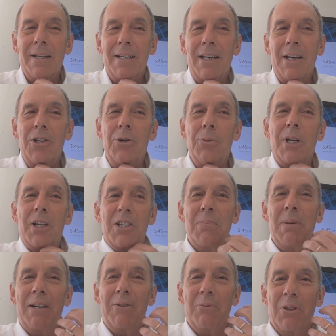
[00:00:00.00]
You would
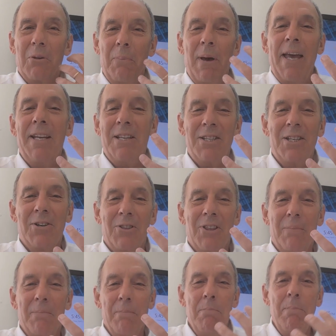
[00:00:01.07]
expect with the banks here
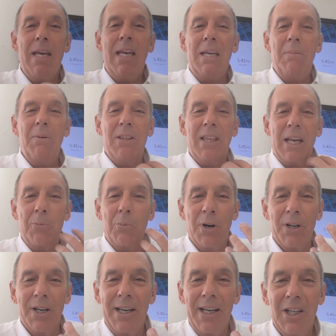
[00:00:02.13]
that maybe they
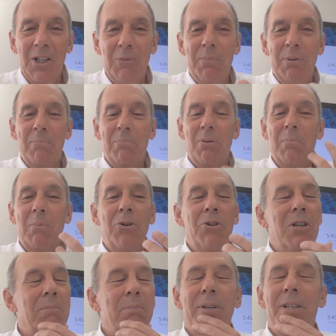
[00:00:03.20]
want to help and promote
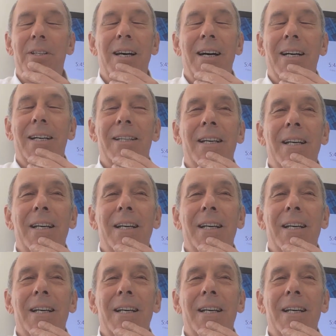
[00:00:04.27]
it, but not.